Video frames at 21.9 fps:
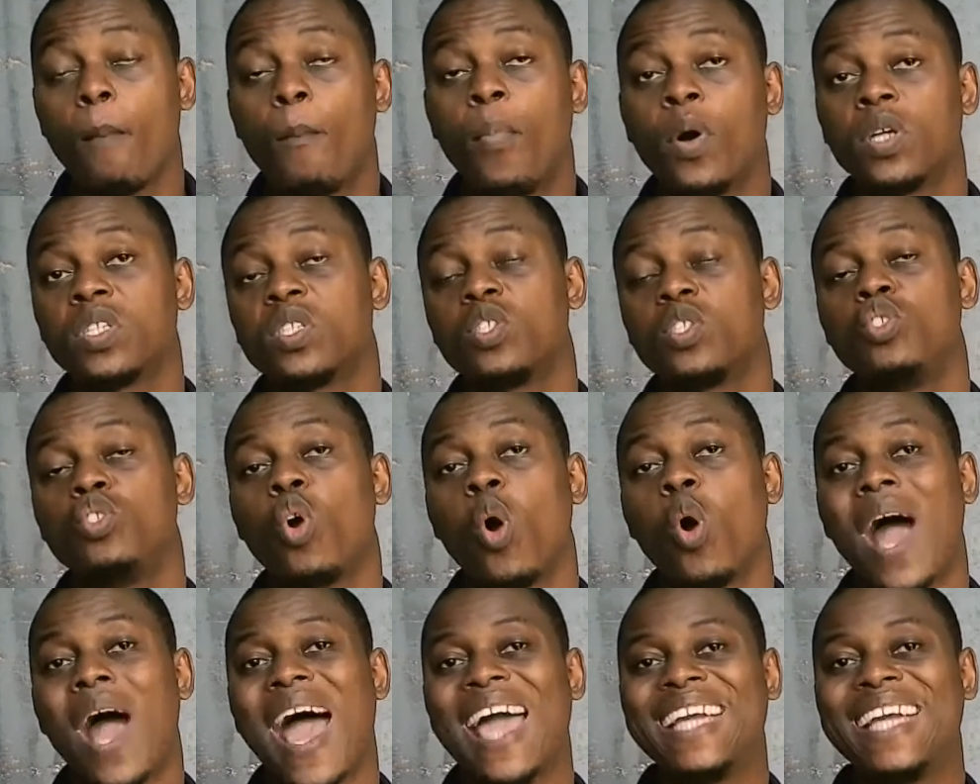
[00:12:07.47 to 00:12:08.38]
but
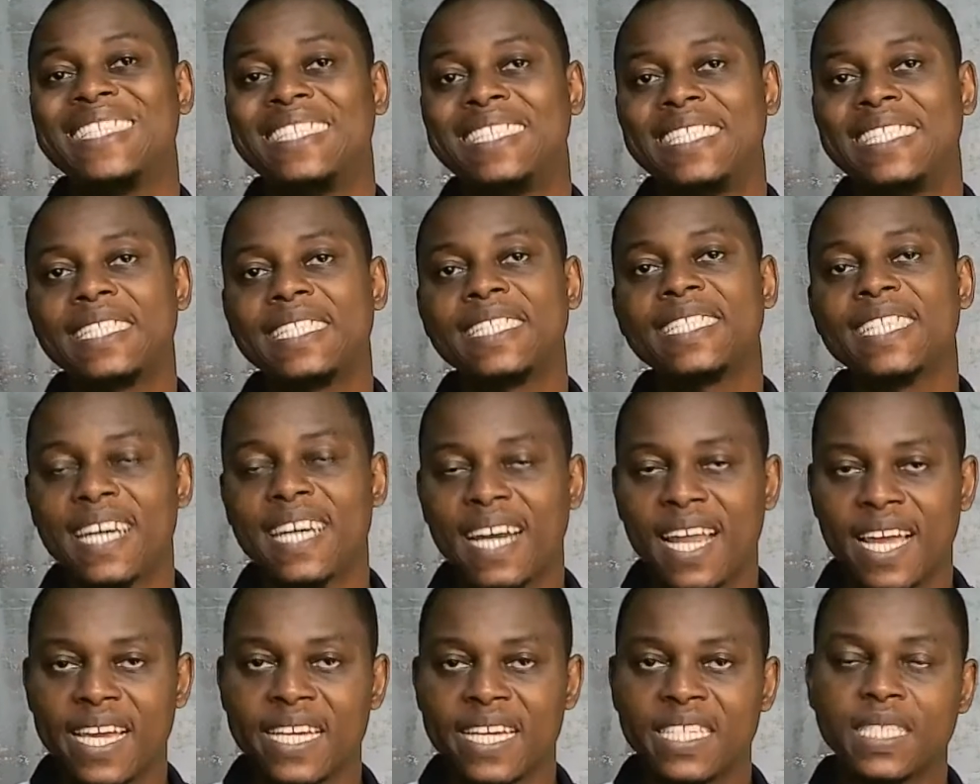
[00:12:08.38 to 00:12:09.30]
your ideal
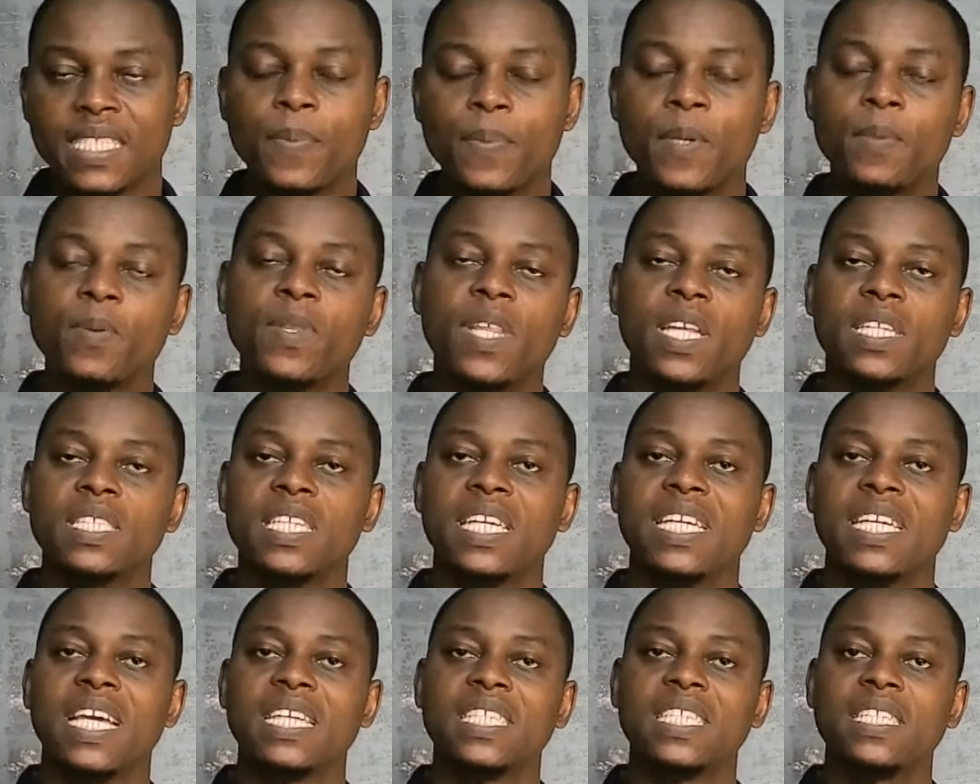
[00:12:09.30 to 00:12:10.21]
clients, people that
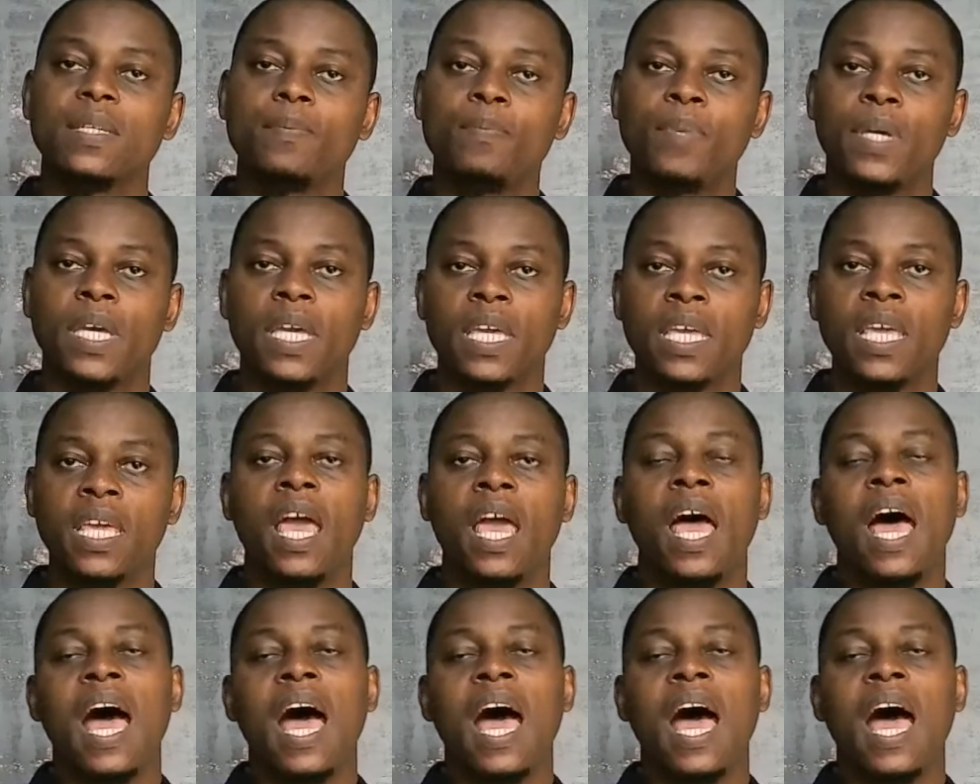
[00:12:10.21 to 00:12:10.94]
can actually pay,